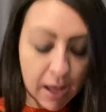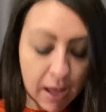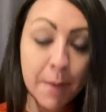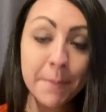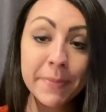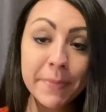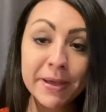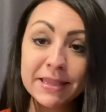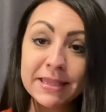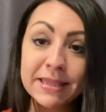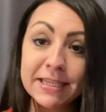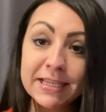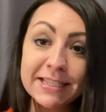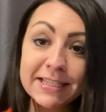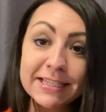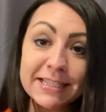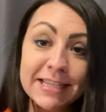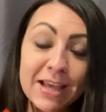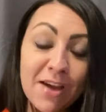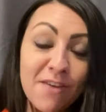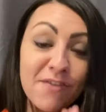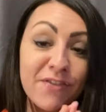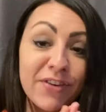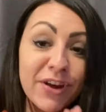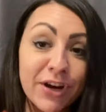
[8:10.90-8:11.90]
but this
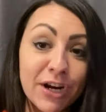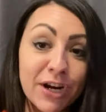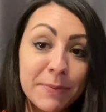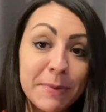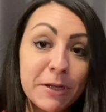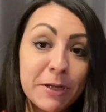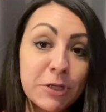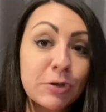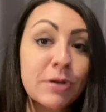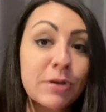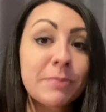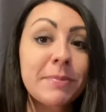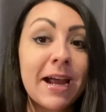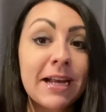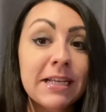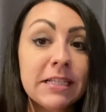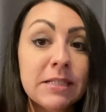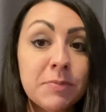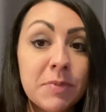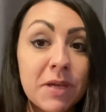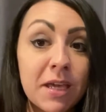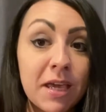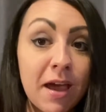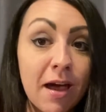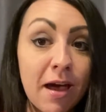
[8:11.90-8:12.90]
very much reminds
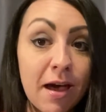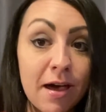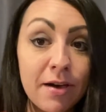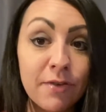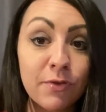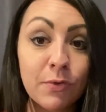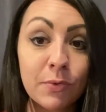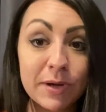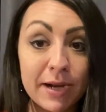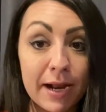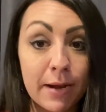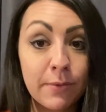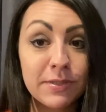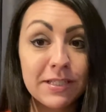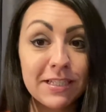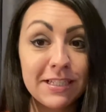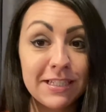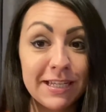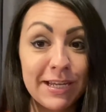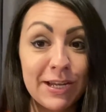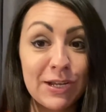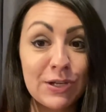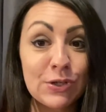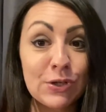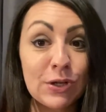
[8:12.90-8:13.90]
me of when I was a
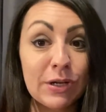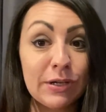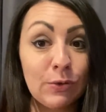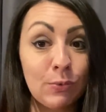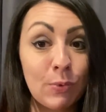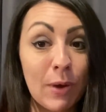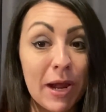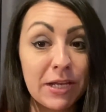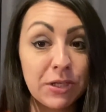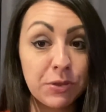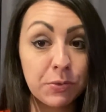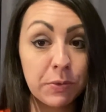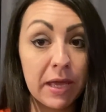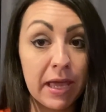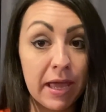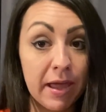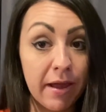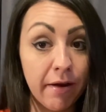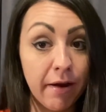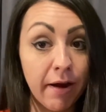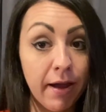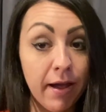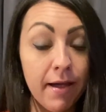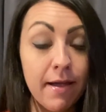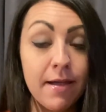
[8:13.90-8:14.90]
teenager in the Y2K
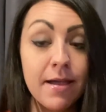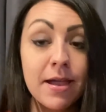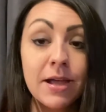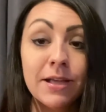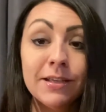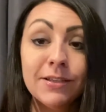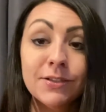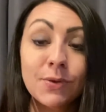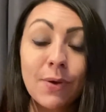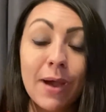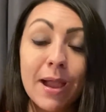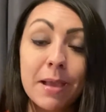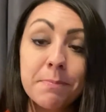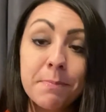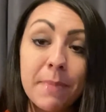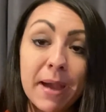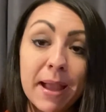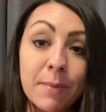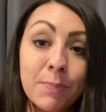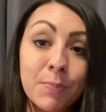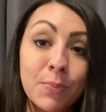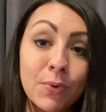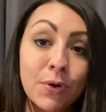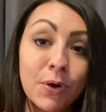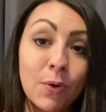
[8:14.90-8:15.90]
era. So I
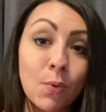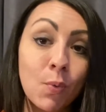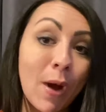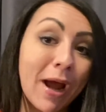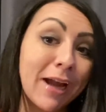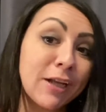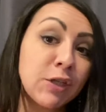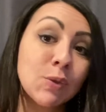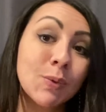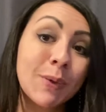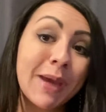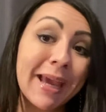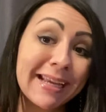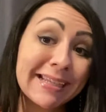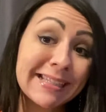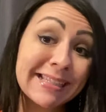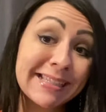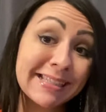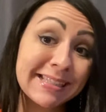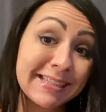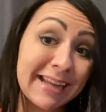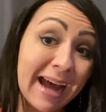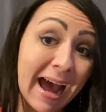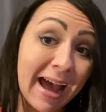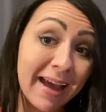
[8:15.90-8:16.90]
might put Y2K
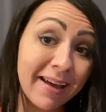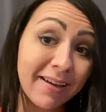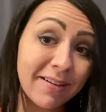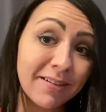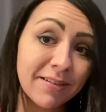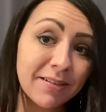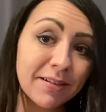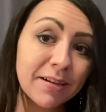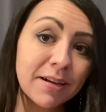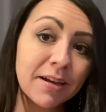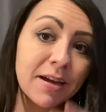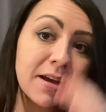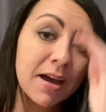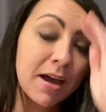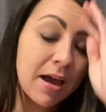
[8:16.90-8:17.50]
style.